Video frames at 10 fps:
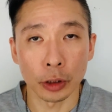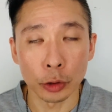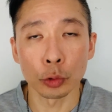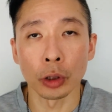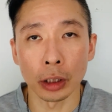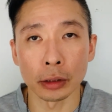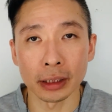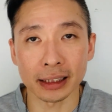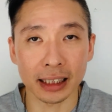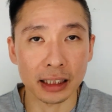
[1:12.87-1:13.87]
the
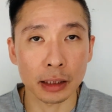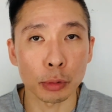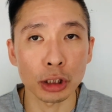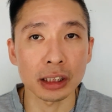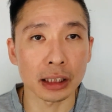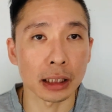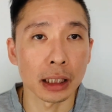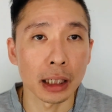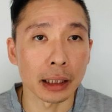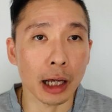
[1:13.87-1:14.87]
sustainability.
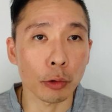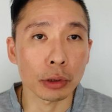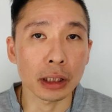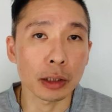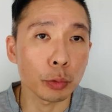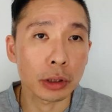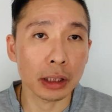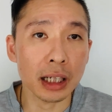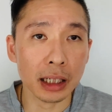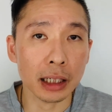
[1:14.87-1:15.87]
Now the
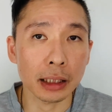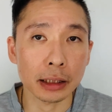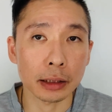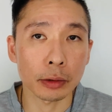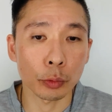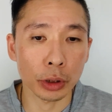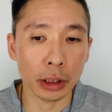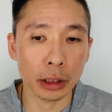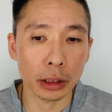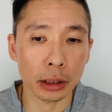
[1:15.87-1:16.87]
thing is,
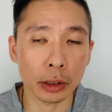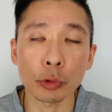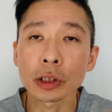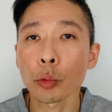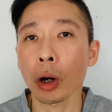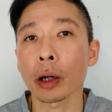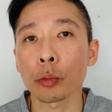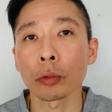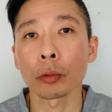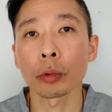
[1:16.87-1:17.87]
the reason why
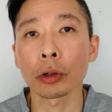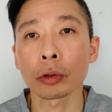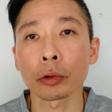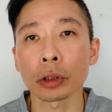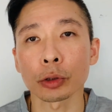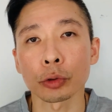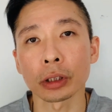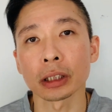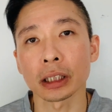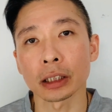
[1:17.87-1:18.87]
we're going to look into
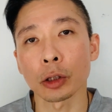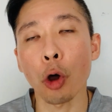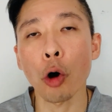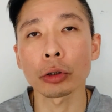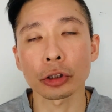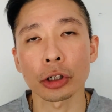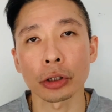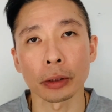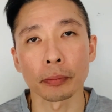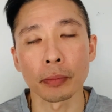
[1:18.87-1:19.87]
this is long
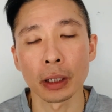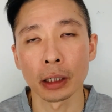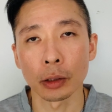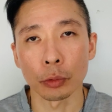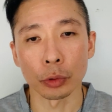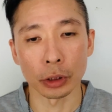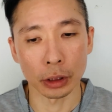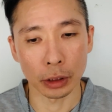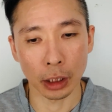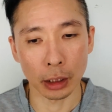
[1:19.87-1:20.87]
term.
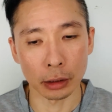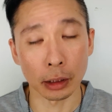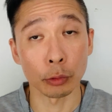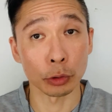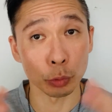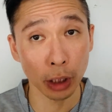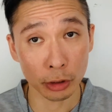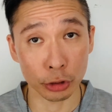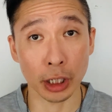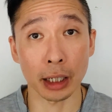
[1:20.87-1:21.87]
Now that we
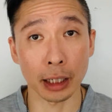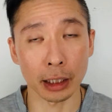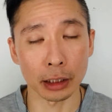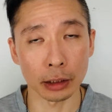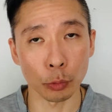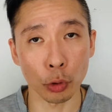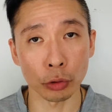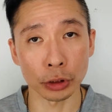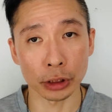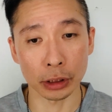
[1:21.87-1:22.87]
understand that the world
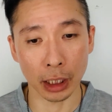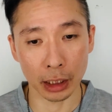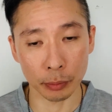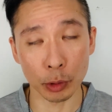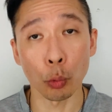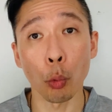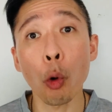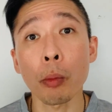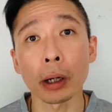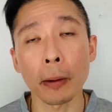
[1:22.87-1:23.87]
is getting a bit
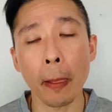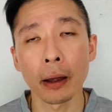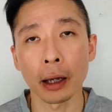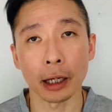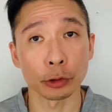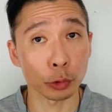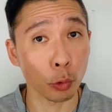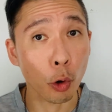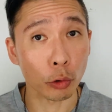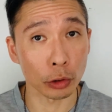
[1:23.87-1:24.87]
warmer, and
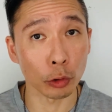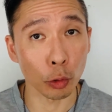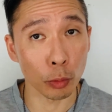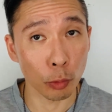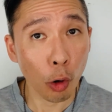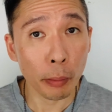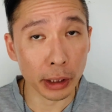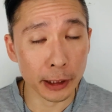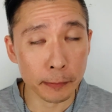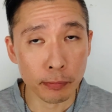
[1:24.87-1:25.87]
so-called the global
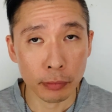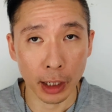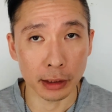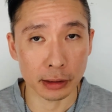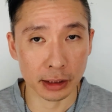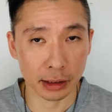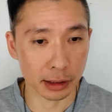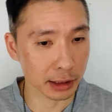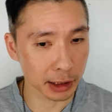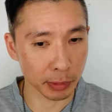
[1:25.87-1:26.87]
warming, and
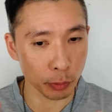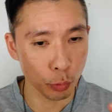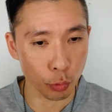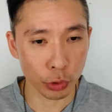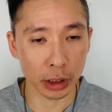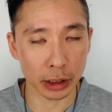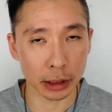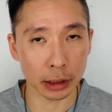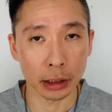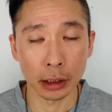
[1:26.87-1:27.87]
scientists have been really